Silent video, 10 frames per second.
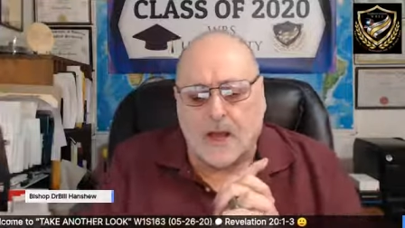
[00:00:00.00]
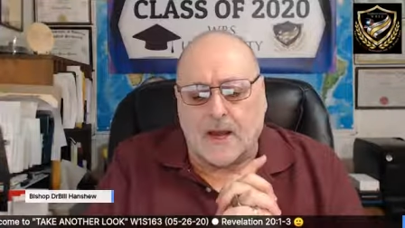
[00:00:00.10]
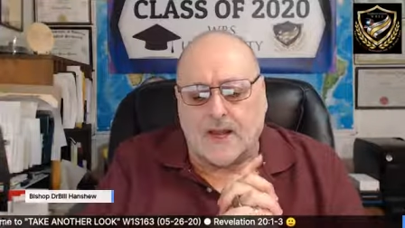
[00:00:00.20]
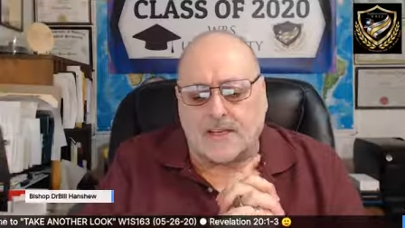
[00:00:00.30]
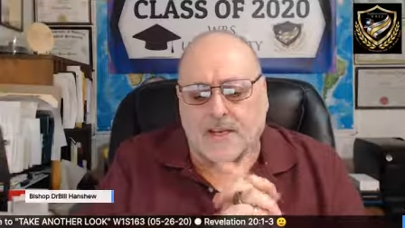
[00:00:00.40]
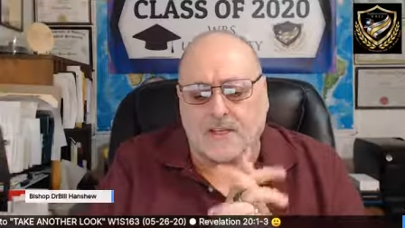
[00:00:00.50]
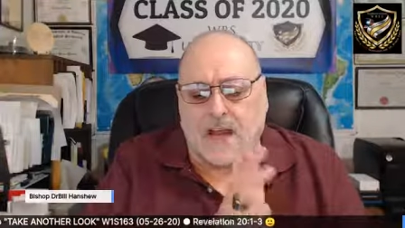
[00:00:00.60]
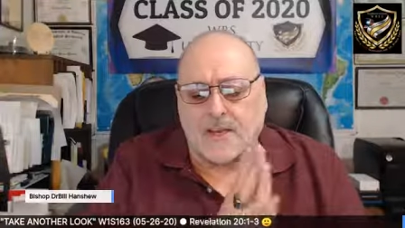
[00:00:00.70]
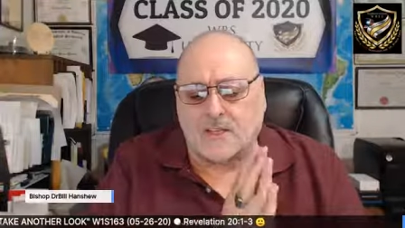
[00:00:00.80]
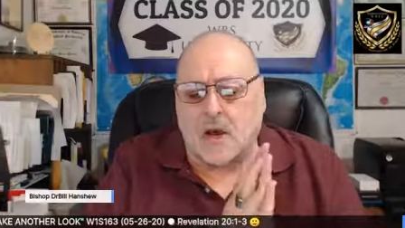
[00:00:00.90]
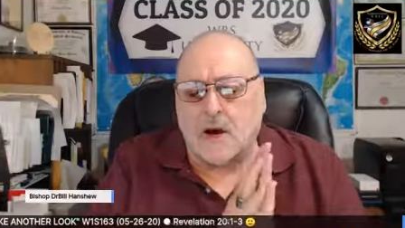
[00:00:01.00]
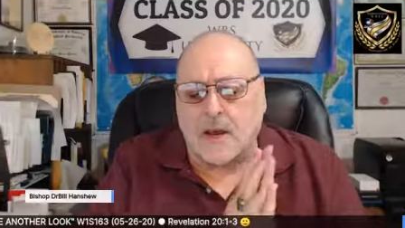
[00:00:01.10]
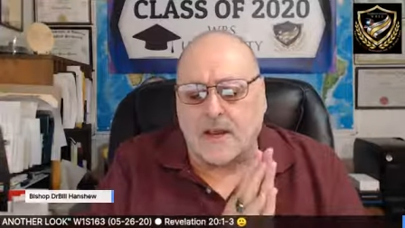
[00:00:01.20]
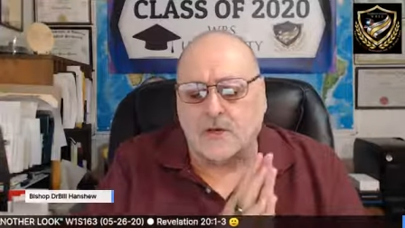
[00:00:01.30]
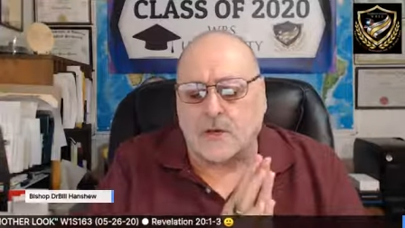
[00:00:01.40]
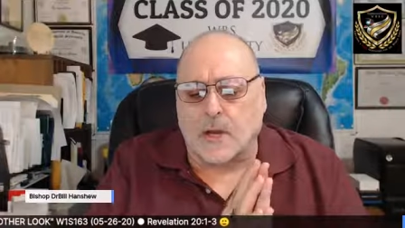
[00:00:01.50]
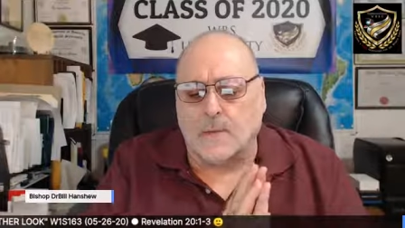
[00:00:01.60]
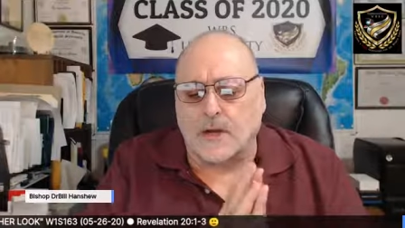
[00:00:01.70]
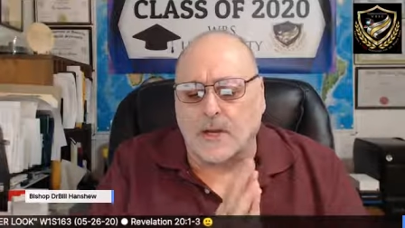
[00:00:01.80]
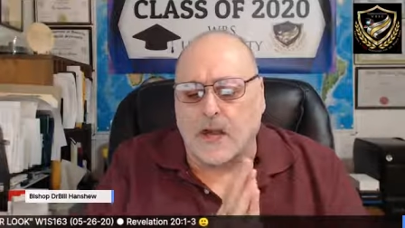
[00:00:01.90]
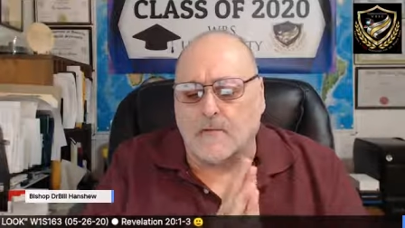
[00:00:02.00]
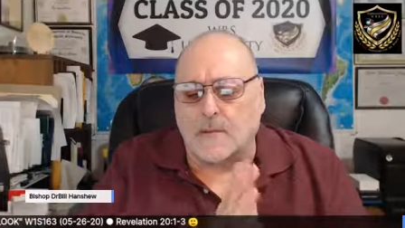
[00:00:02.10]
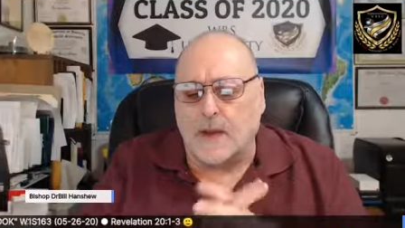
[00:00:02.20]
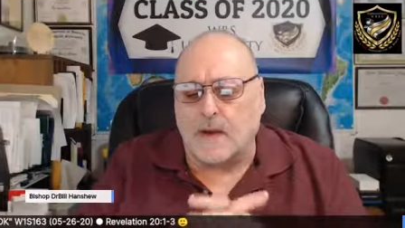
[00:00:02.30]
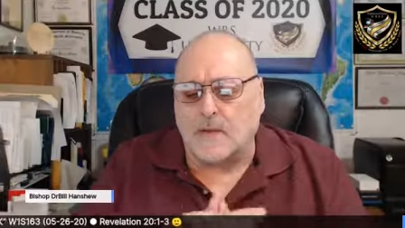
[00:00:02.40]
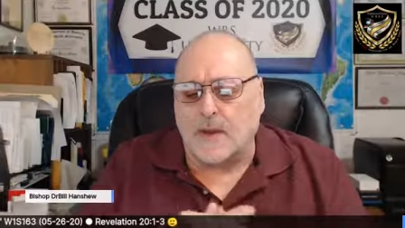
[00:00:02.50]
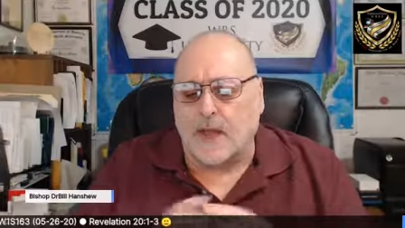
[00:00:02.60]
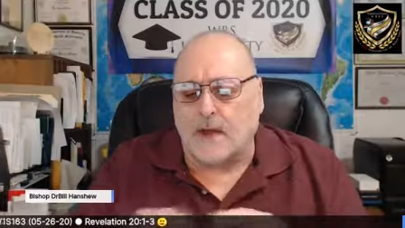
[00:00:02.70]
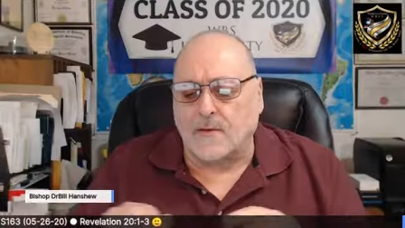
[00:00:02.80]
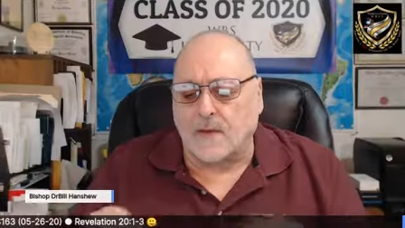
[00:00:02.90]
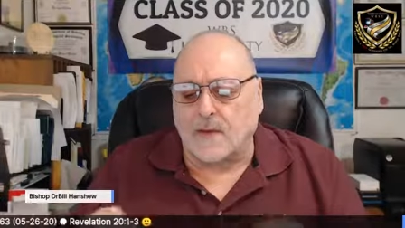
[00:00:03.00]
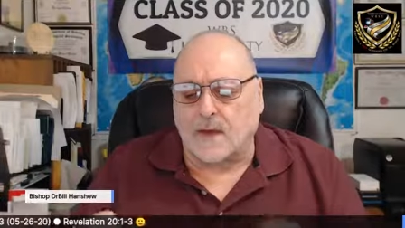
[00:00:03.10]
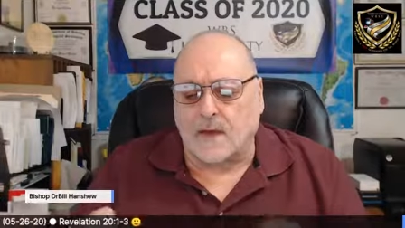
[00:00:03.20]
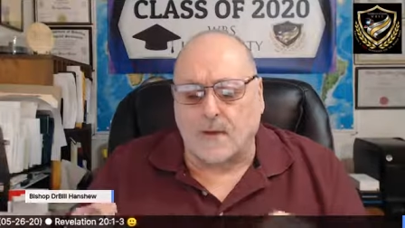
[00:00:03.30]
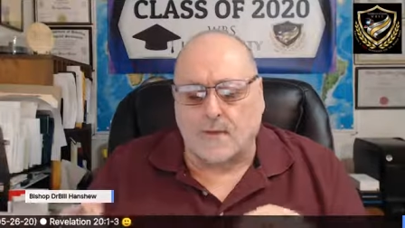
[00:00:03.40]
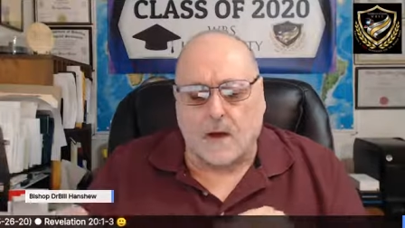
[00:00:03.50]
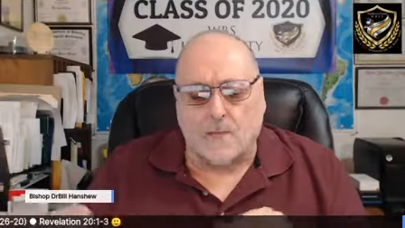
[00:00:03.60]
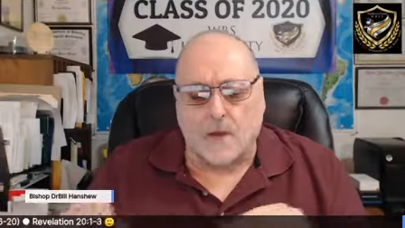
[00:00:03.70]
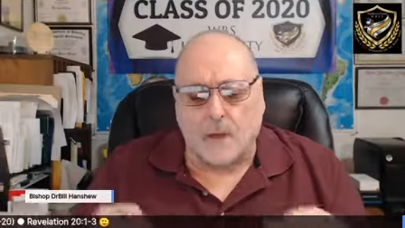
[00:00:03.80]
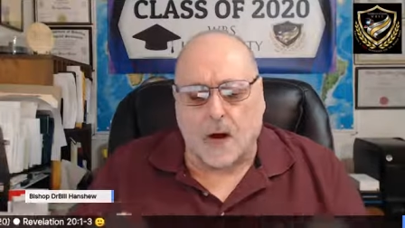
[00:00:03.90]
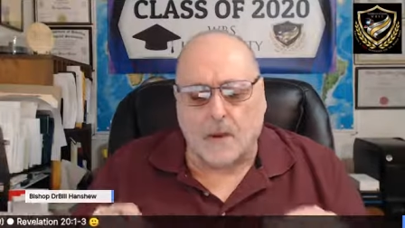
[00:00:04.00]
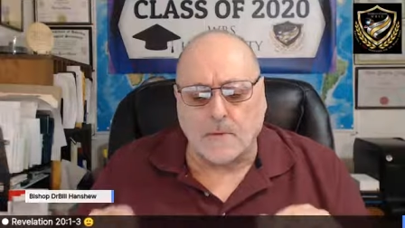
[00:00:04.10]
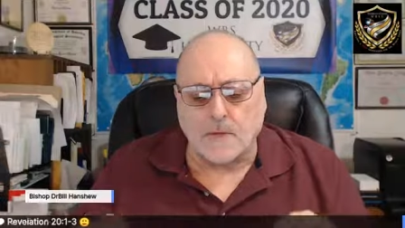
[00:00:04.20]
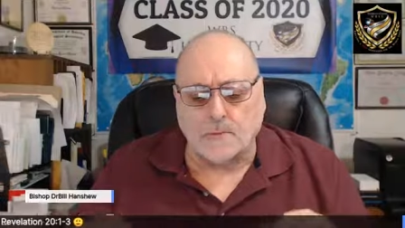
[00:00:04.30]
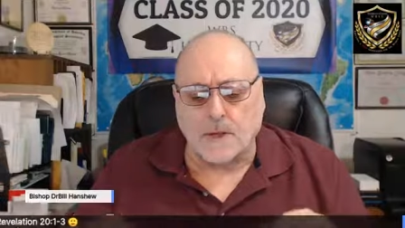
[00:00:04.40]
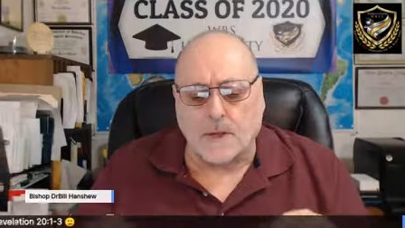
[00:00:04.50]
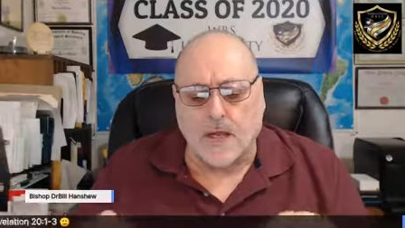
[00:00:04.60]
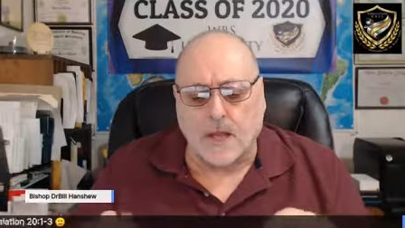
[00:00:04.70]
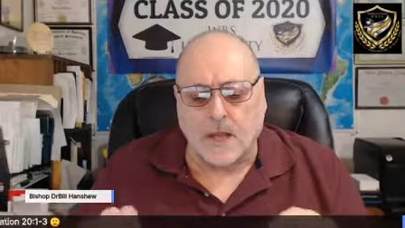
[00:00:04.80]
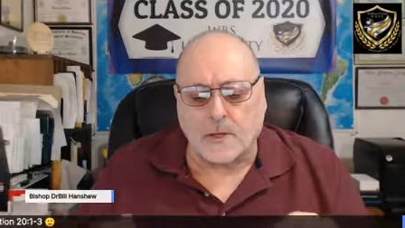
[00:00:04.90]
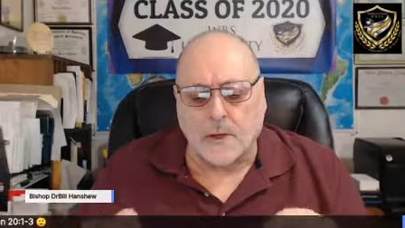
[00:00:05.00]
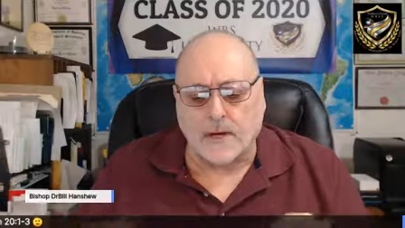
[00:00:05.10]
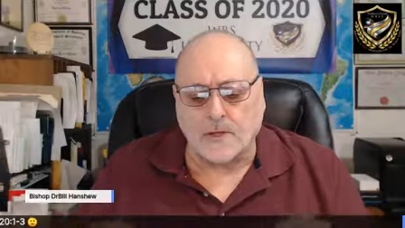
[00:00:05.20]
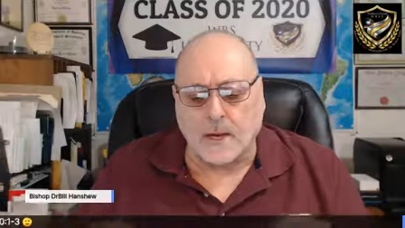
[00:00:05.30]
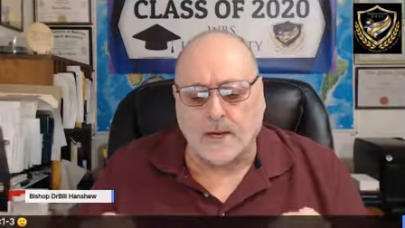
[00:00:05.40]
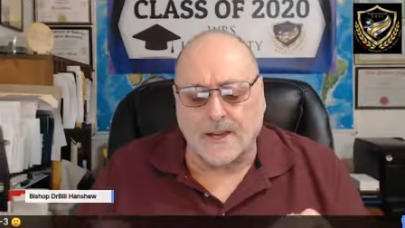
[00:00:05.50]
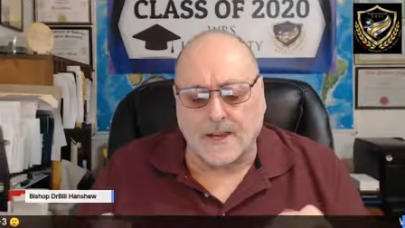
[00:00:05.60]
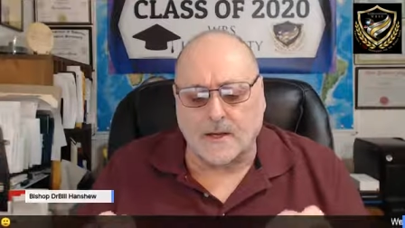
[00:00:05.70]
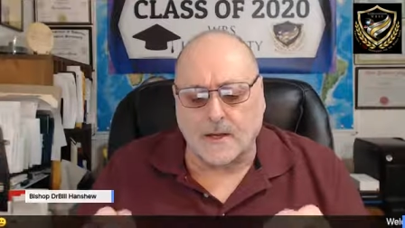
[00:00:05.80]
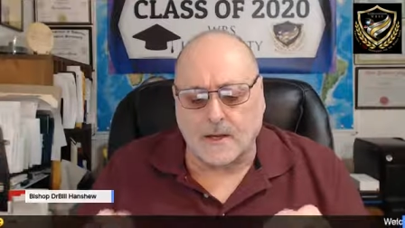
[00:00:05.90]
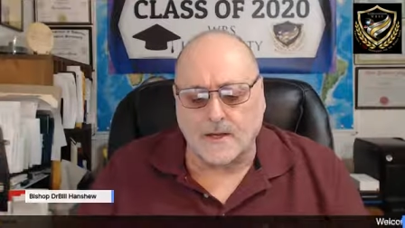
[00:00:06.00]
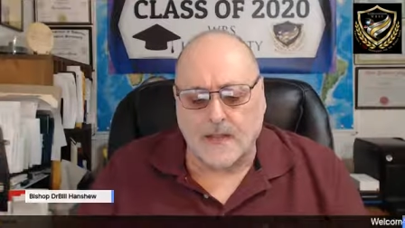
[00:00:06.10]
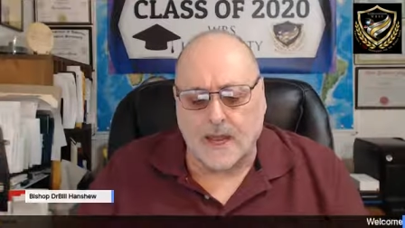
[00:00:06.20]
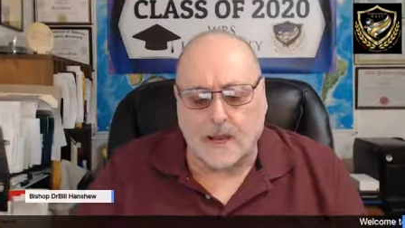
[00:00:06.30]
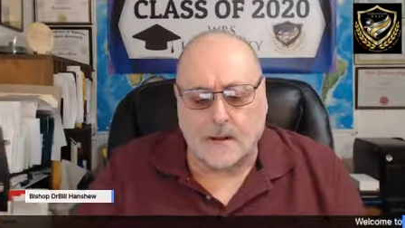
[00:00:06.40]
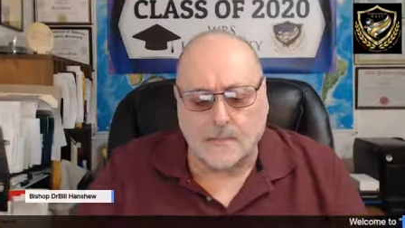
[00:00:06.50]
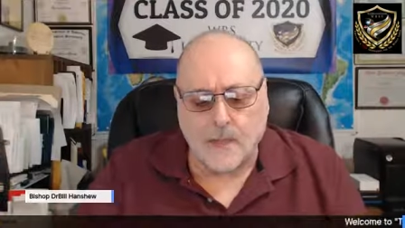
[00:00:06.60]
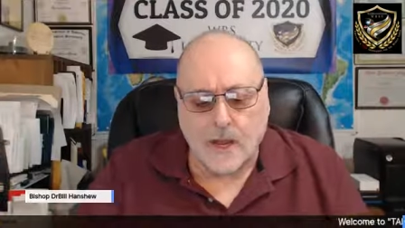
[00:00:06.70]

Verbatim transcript: Uh, it says, And I saw an angel coming down from heaven, having the keys of the bottomless pit and a great chain in his hand.